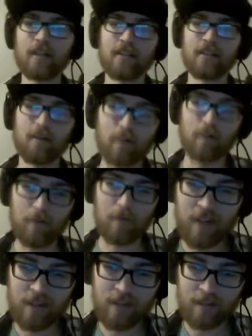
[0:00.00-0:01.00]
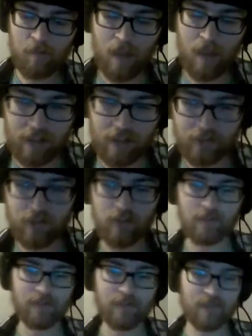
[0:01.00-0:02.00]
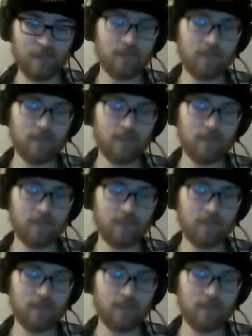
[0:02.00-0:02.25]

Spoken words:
got to admit, my Alex Jones.